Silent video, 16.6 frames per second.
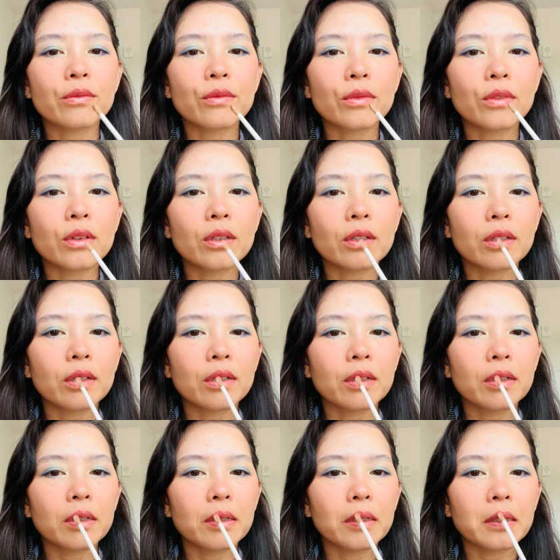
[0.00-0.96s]

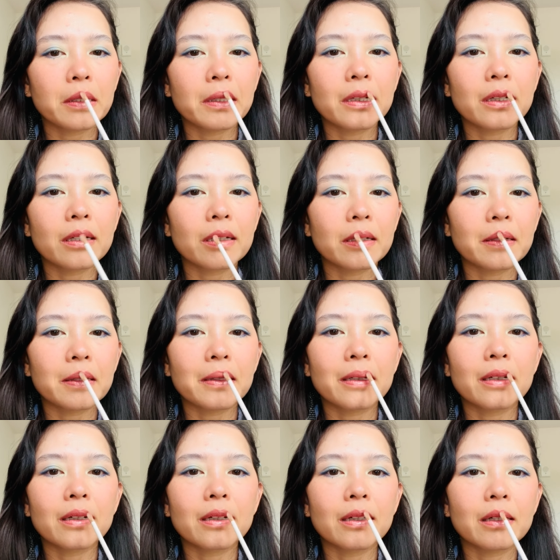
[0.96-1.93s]

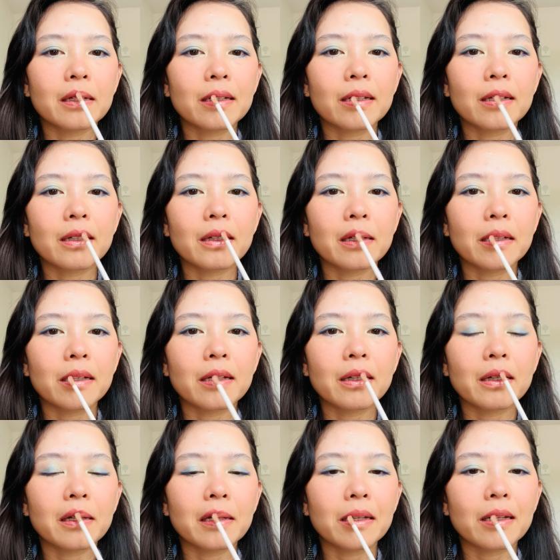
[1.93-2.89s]

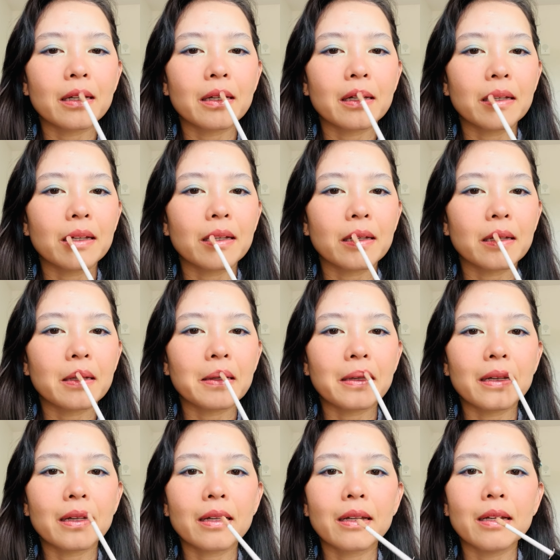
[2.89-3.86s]

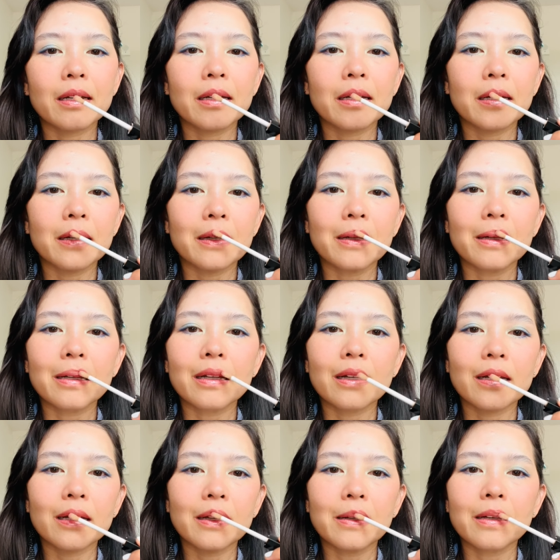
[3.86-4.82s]

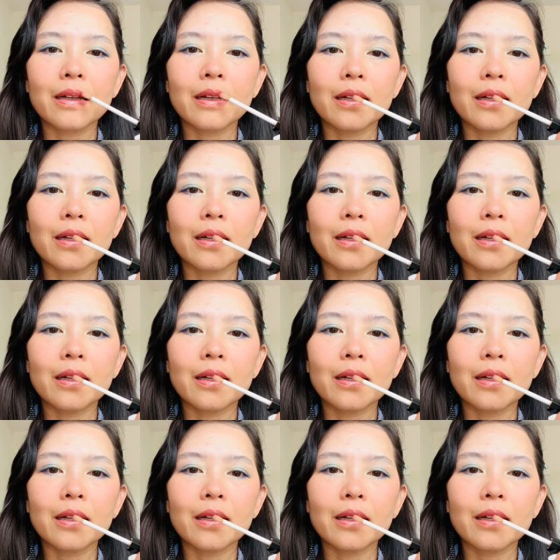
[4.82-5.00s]
(silence)